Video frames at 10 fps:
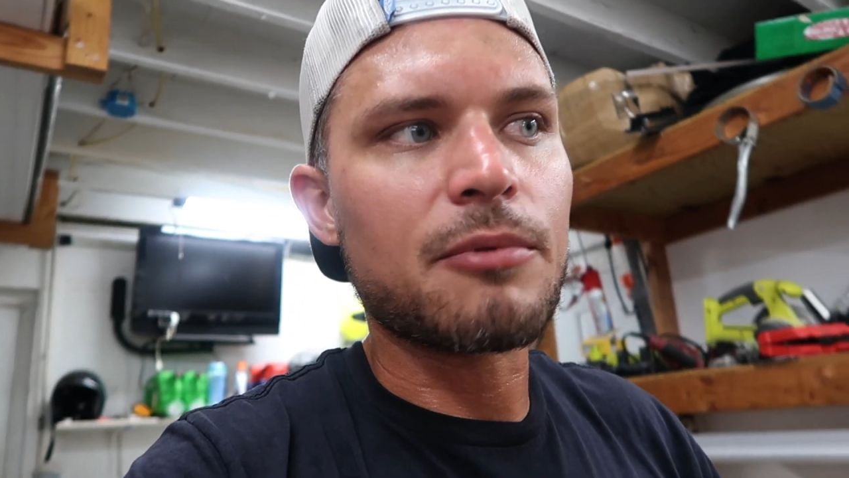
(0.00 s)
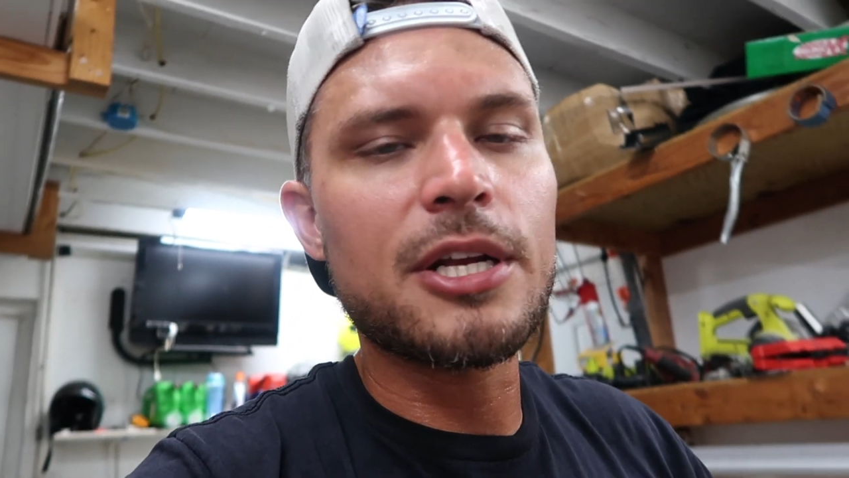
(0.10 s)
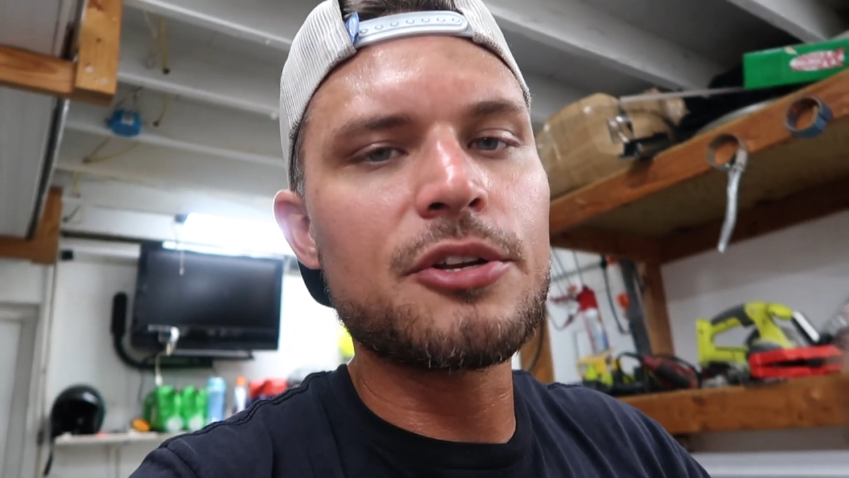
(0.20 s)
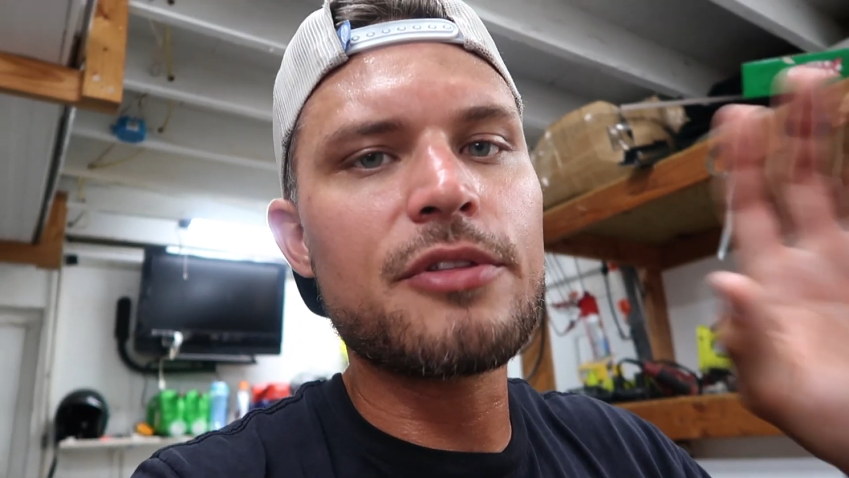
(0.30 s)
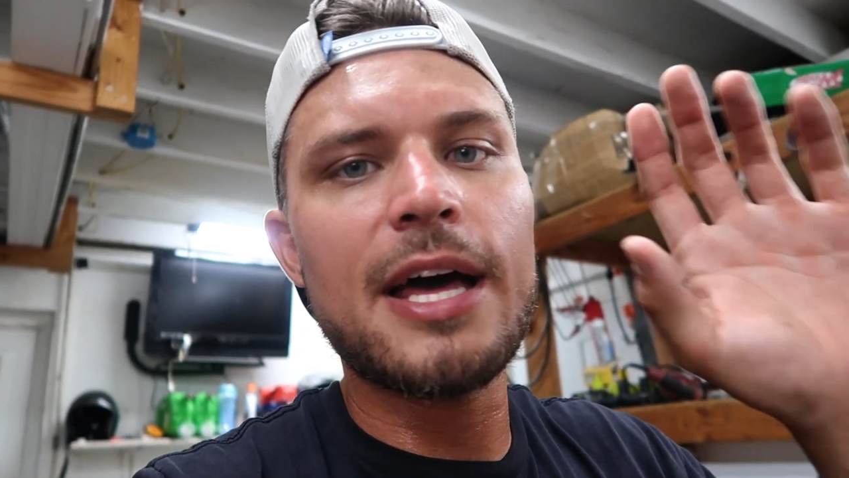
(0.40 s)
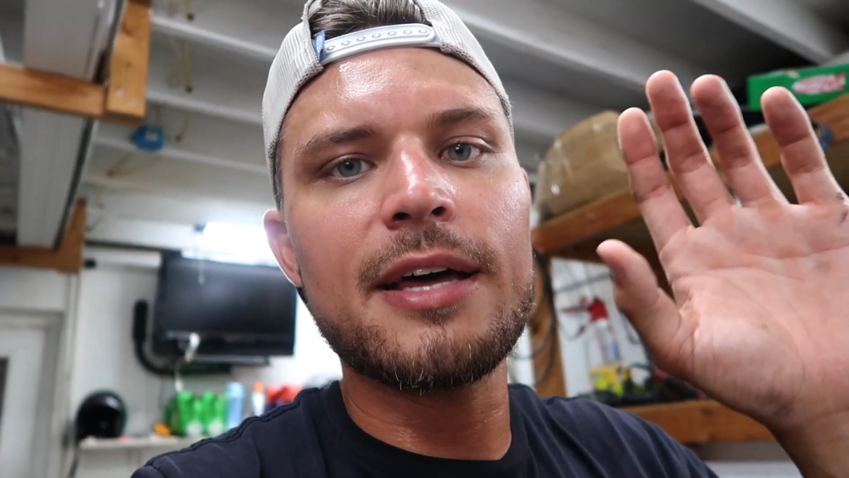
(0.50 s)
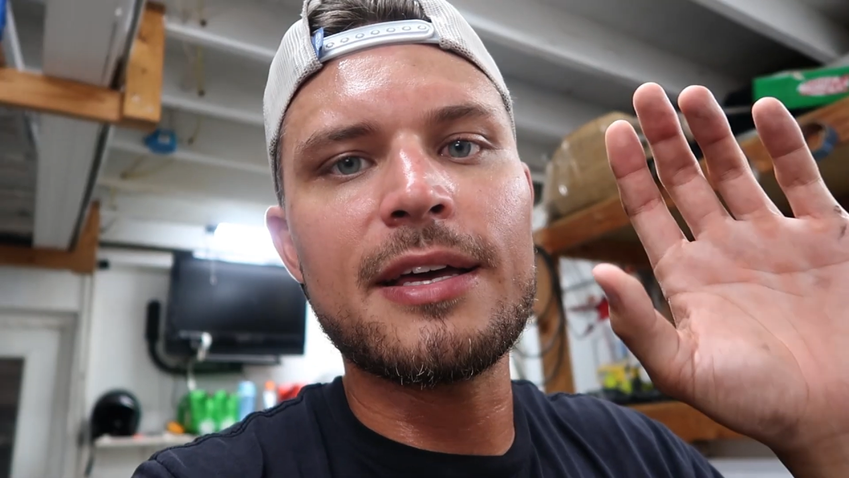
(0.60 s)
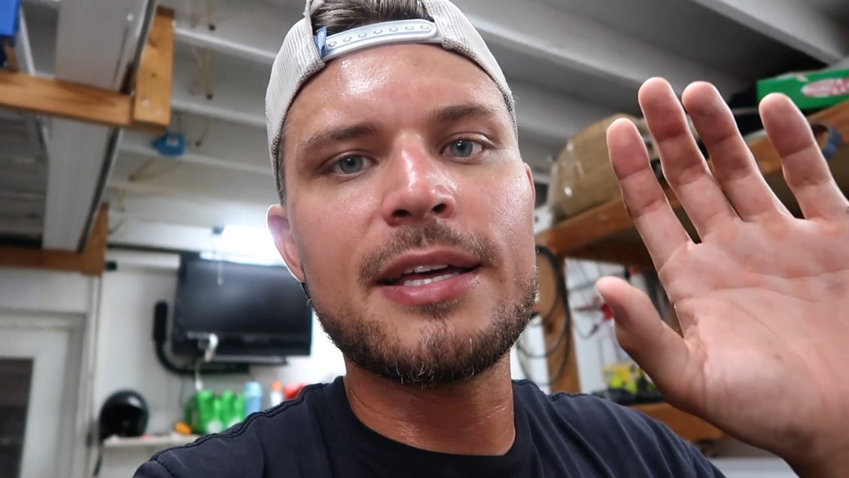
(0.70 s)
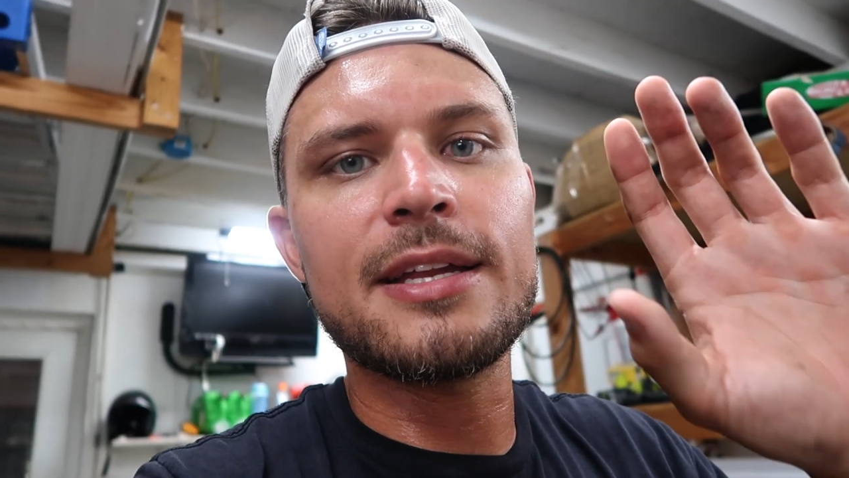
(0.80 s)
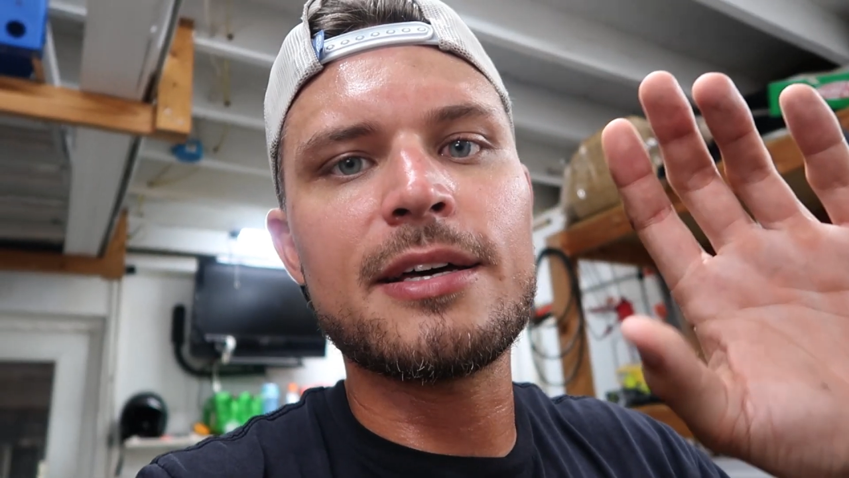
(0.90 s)
We're gonna do
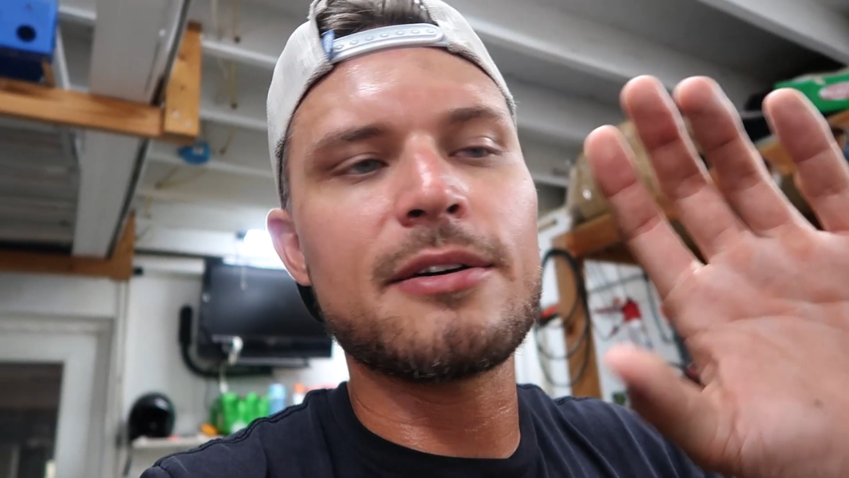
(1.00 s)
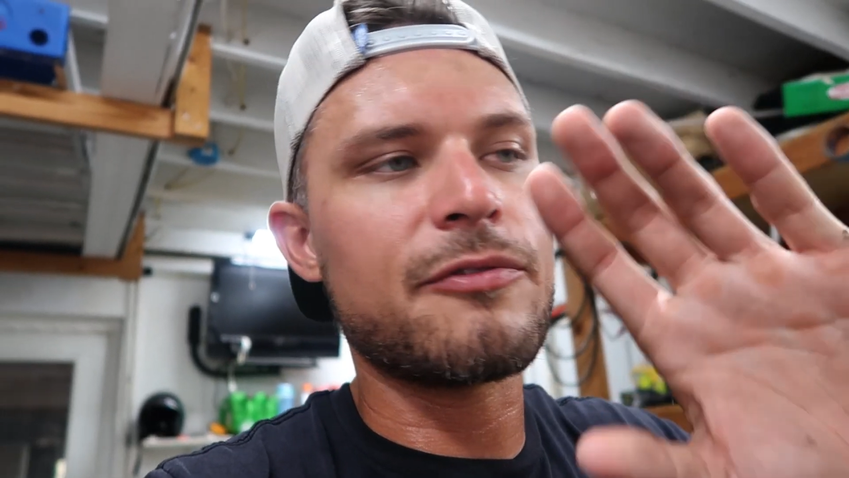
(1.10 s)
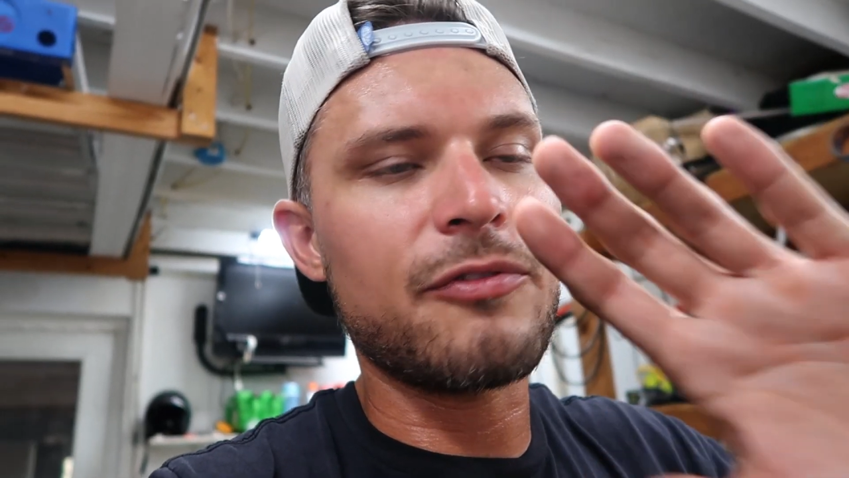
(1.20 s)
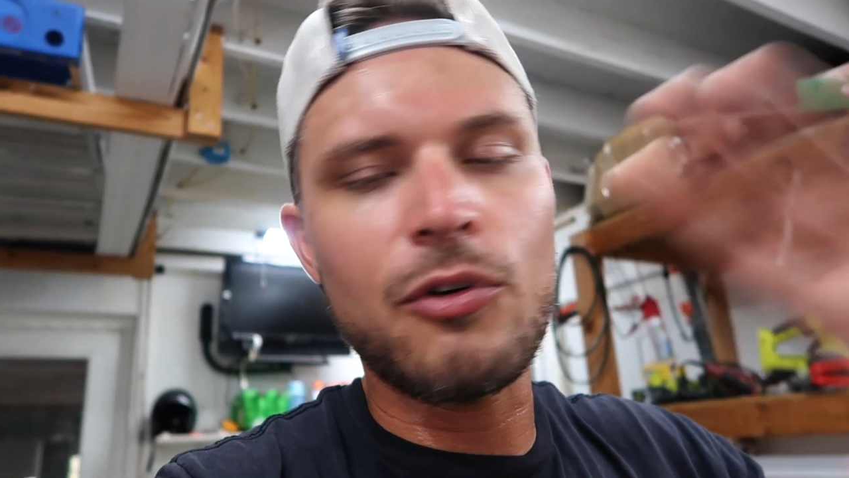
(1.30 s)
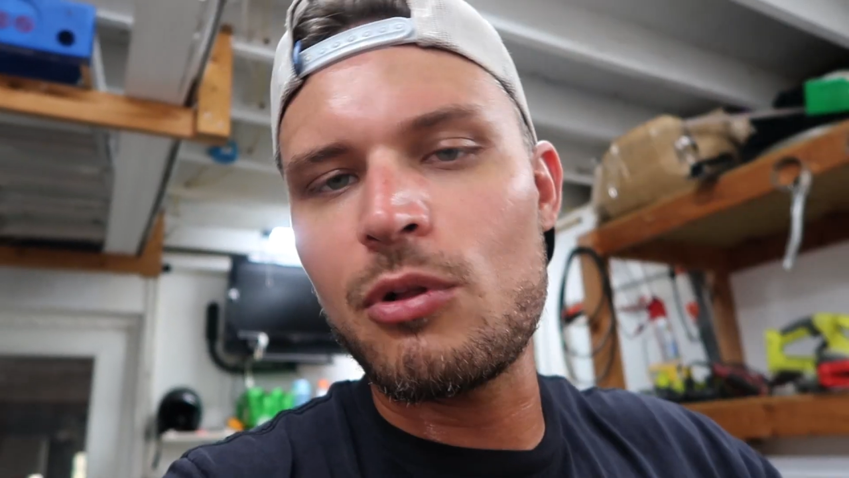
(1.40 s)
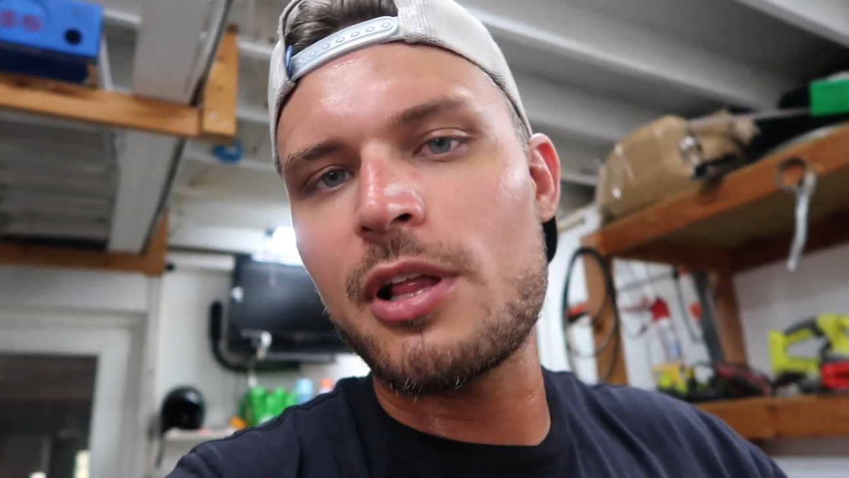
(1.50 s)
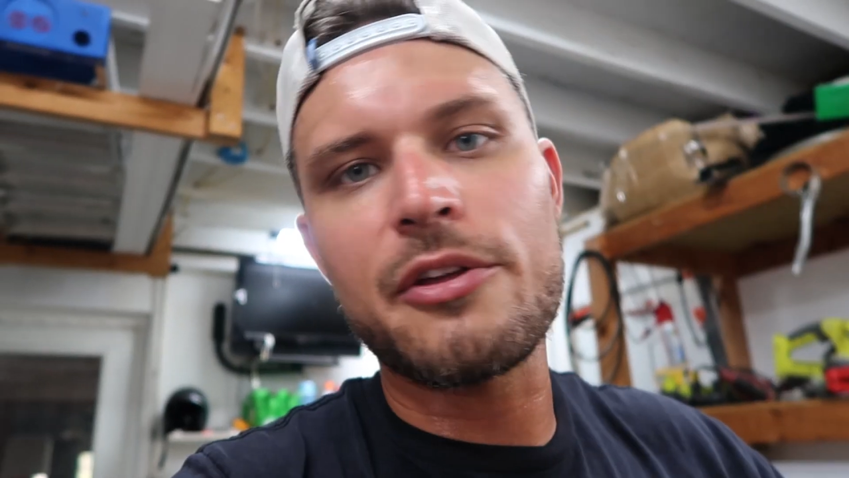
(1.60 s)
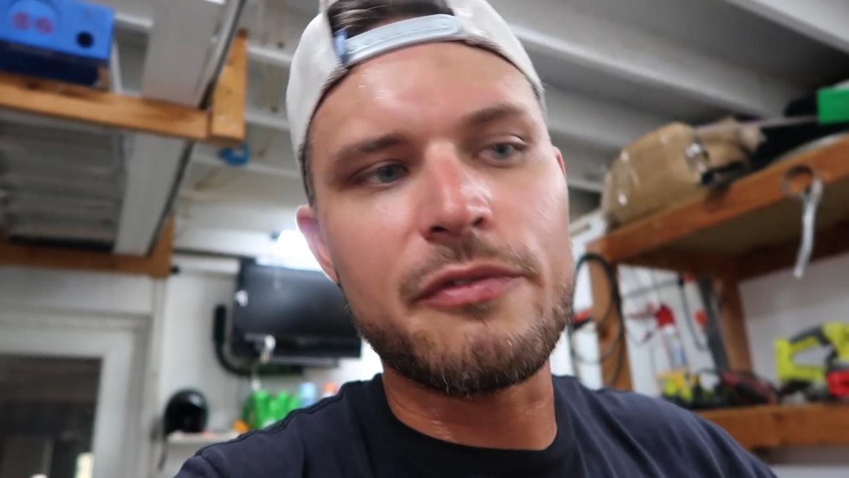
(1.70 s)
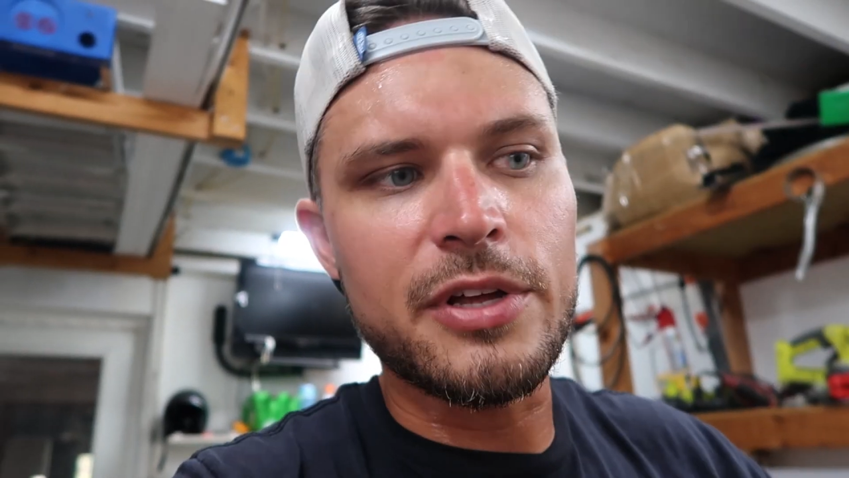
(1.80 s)
that in a full other